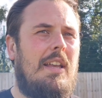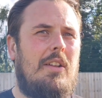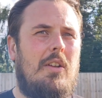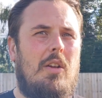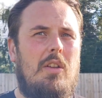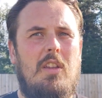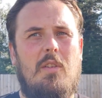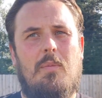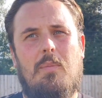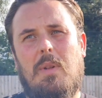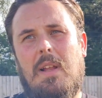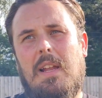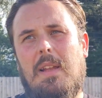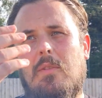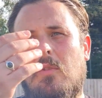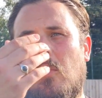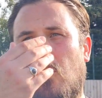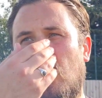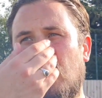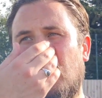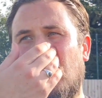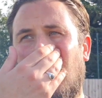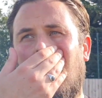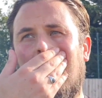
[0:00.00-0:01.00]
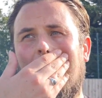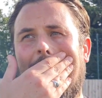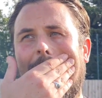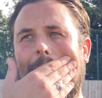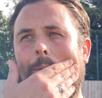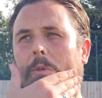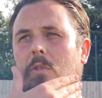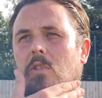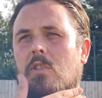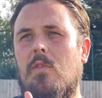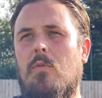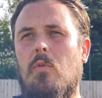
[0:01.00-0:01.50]
You know they've played quite direct
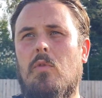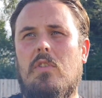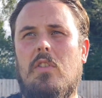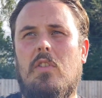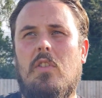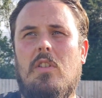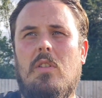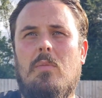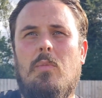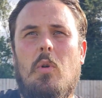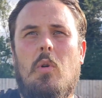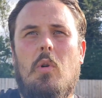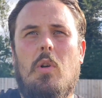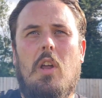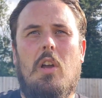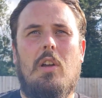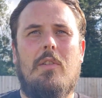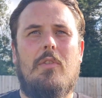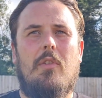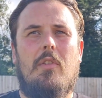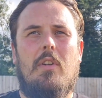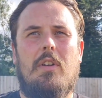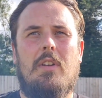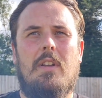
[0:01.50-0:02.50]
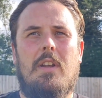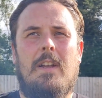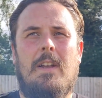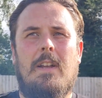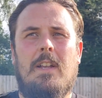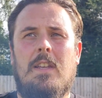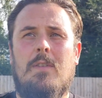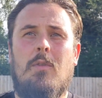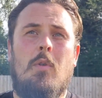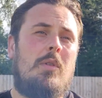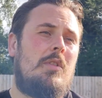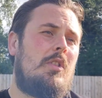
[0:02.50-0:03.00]
once they've turned the ball over, and
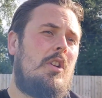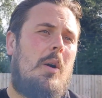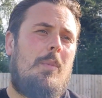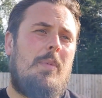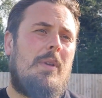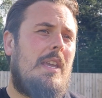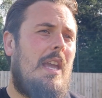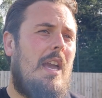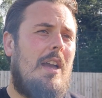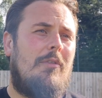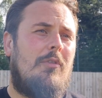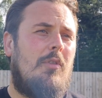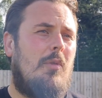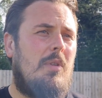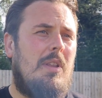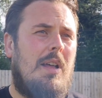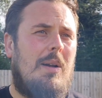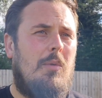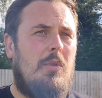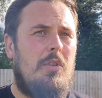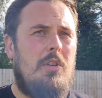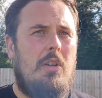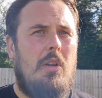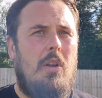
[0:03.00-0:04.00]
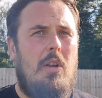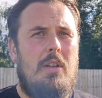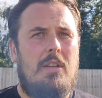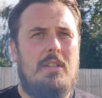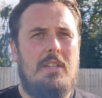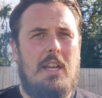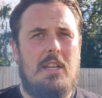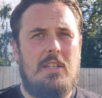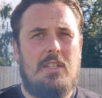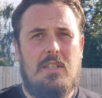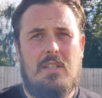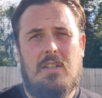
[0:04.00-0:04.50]
you've always got to be careful with that one. You know it
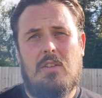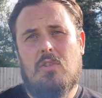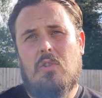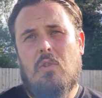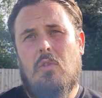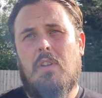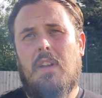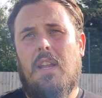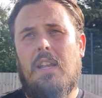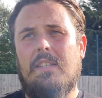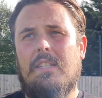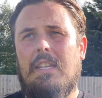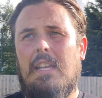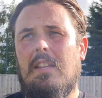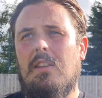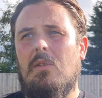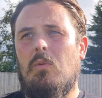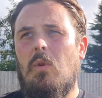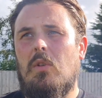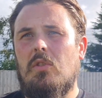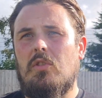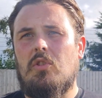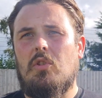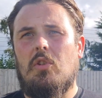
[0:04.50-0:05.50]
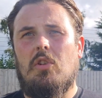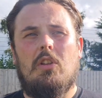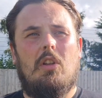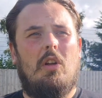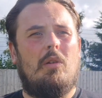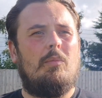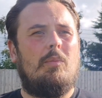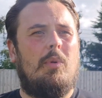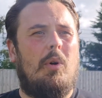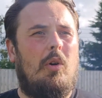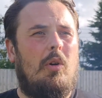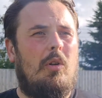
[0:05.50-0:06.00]
takes you saw against here the one sort of
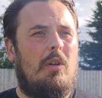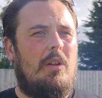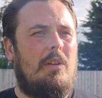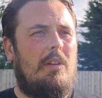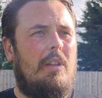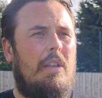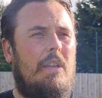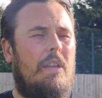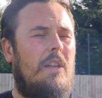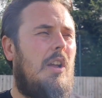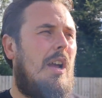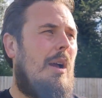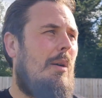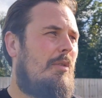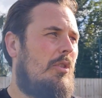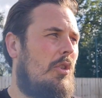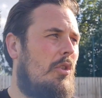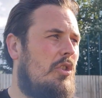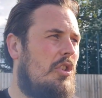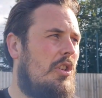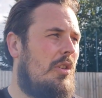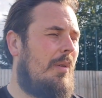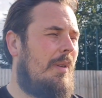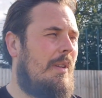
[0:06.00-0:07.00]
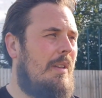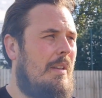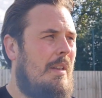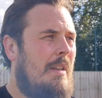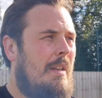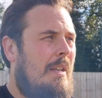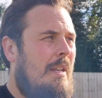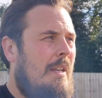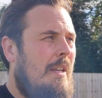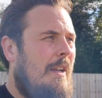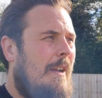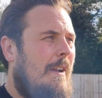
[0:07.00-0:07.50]
long ball and, and it outdoes you, and
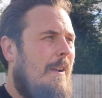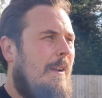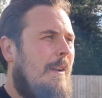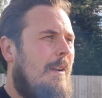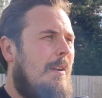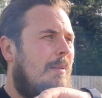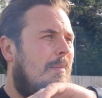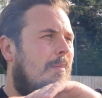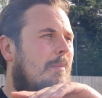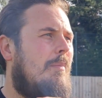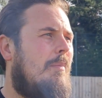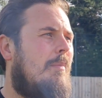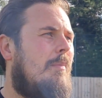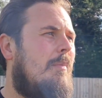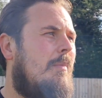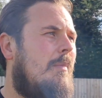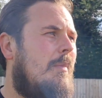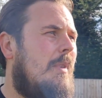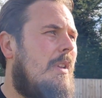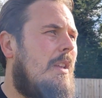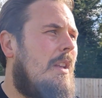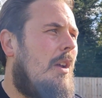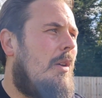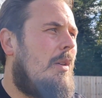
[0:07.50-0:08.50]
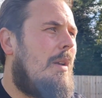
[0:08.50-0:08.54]
um, you know